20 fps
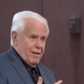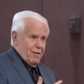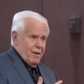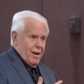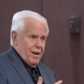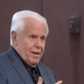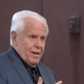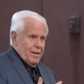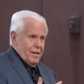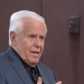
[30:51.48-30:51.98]
Gras?
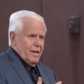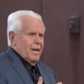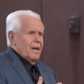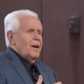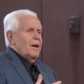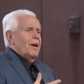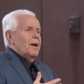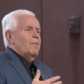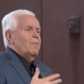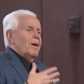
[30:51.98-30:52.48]

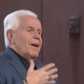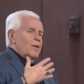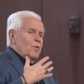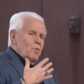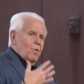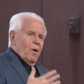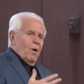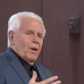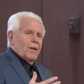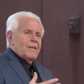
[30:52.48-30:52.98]
Well, New
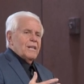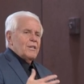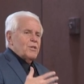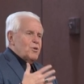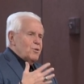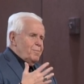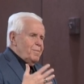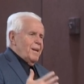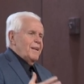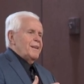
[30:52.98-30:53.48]
Orleans had
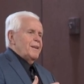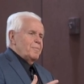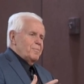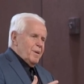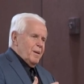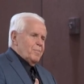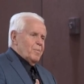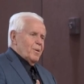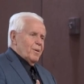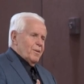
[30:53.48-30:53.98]
2 million
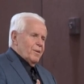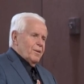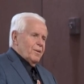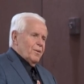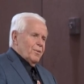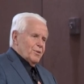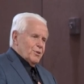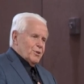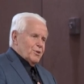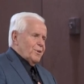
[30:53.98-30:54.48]
people on,
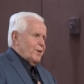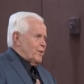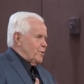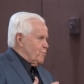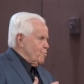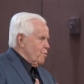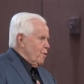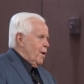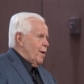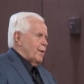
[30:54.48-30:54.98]
on the street
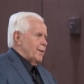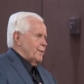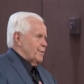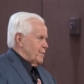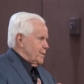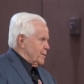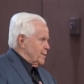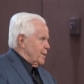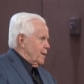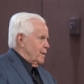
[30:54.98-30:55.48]
drunk because
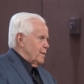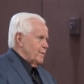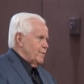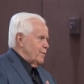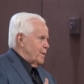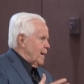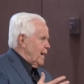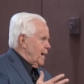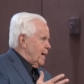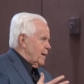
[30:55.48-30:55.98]
a skunk. You
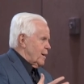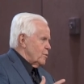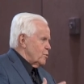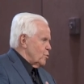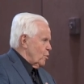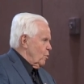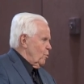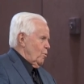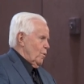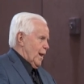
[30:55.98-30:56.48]
can't
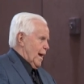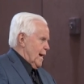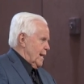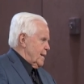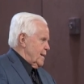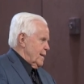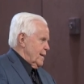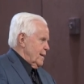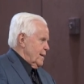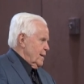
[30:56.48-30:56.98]
control that.
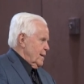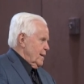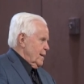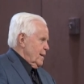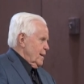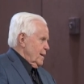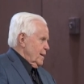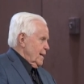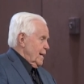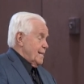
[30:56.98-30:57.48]

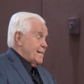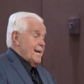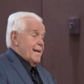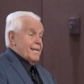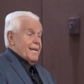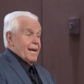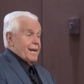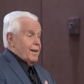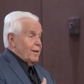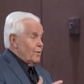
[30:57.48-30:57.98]
They take
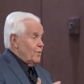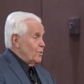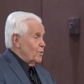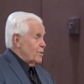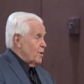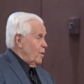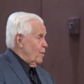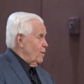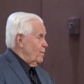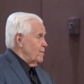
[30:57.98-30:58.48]
their clothes
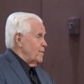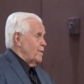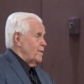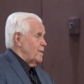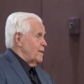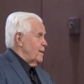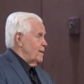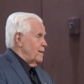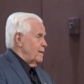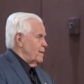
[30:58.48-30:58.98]
off. You,
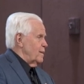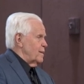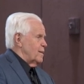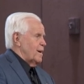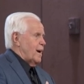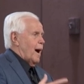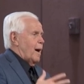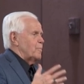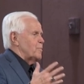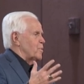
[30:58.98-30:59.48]
the uh,
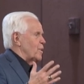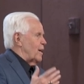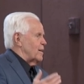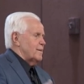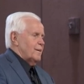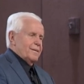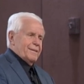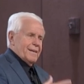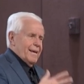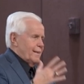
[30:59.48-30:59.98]
cop try to
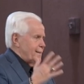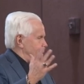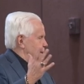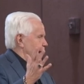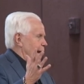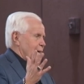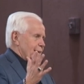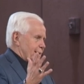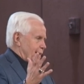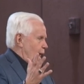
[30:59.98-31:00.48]
say, you can't, you
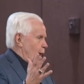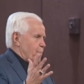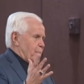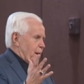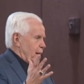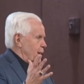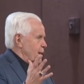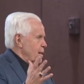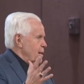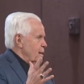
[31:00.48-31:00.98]
can't stop
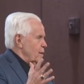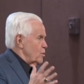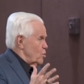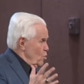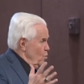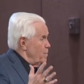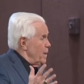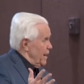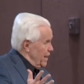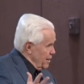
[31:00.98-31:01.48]
it.
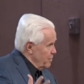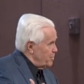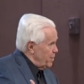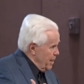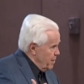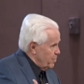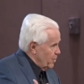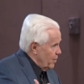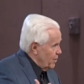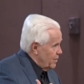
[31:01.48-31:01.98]
2 million
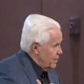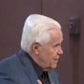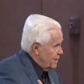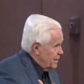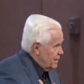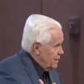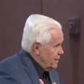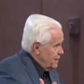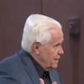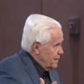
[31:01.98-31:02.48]
people.
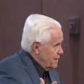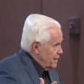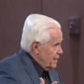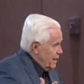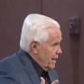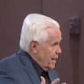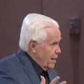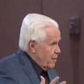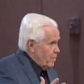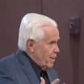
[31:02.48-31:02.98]

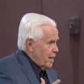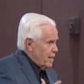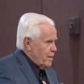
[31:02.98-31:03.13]
And everybody,